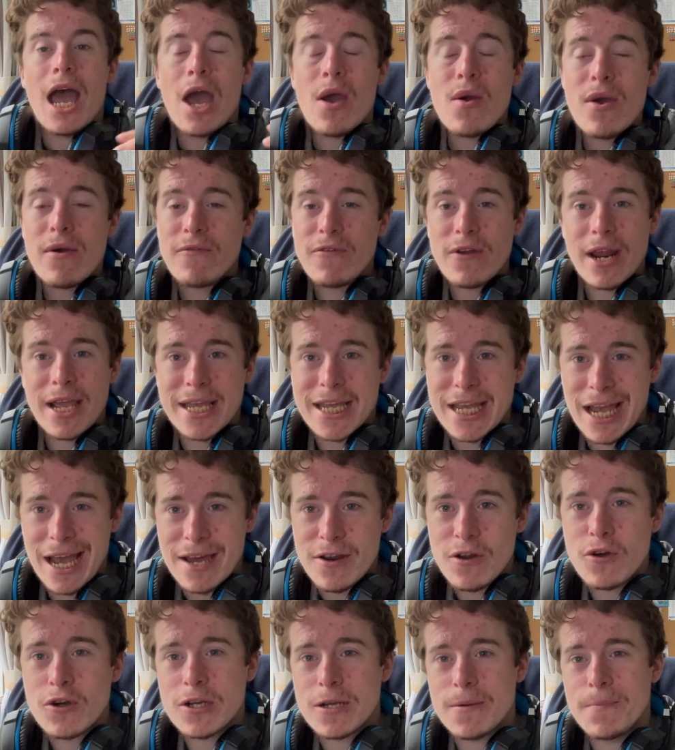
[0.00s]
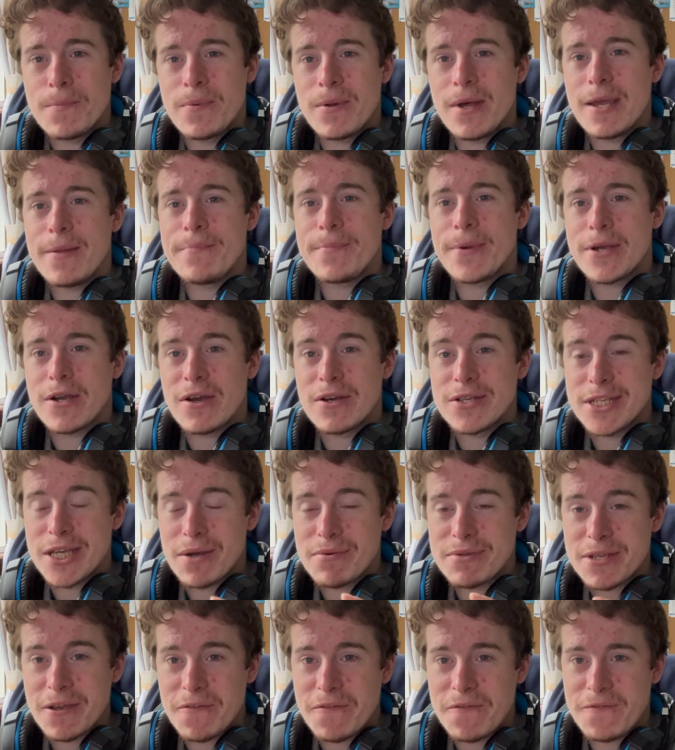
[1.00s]
However, I cannot complain, because I
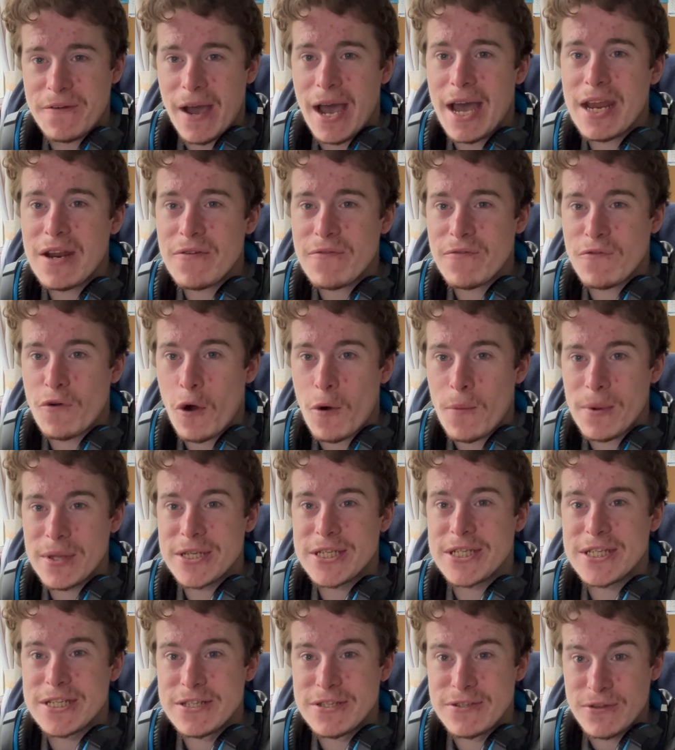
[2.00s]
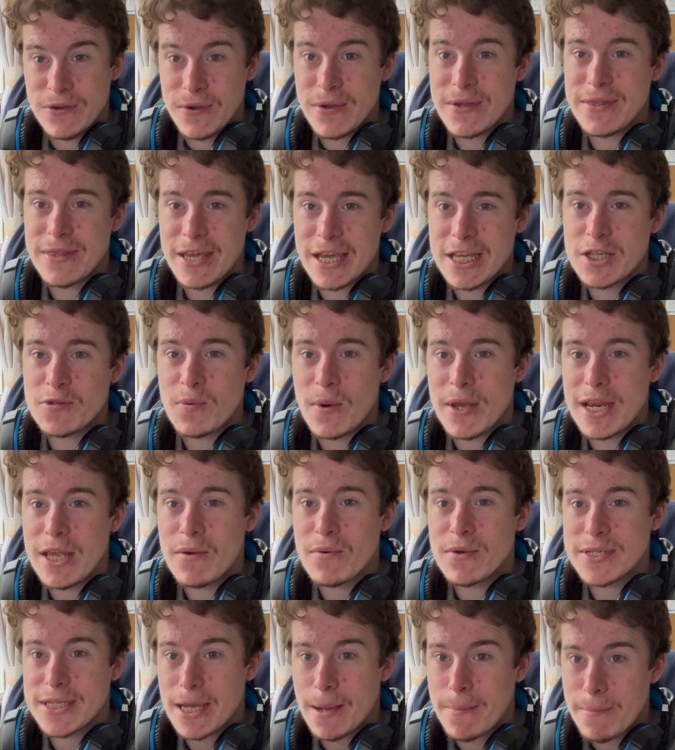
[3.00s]
was a fan of Robinson doing this when he
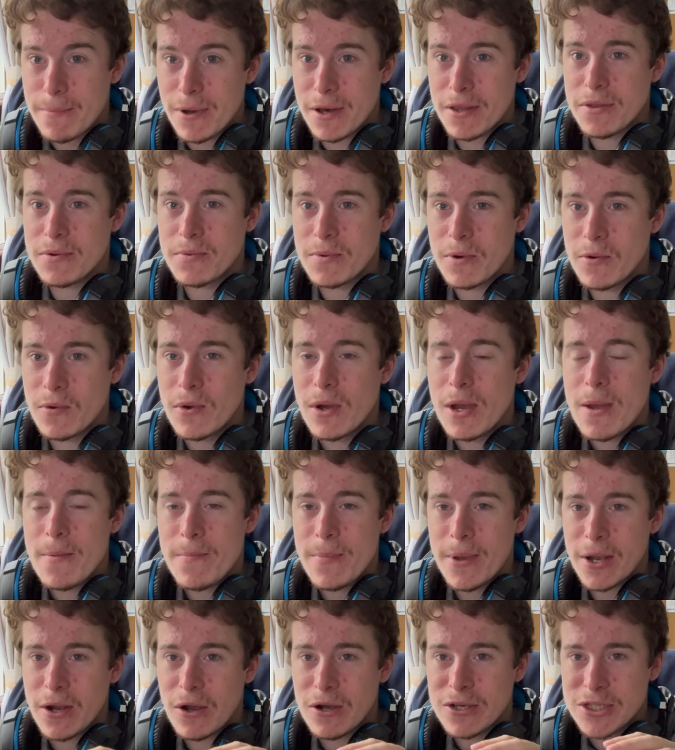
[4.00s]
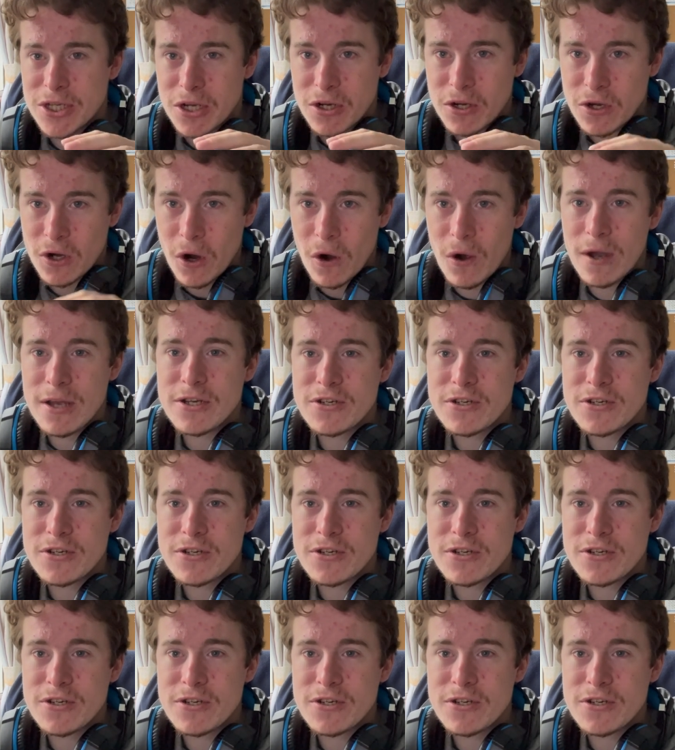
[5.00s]
was at Motherwell, because it got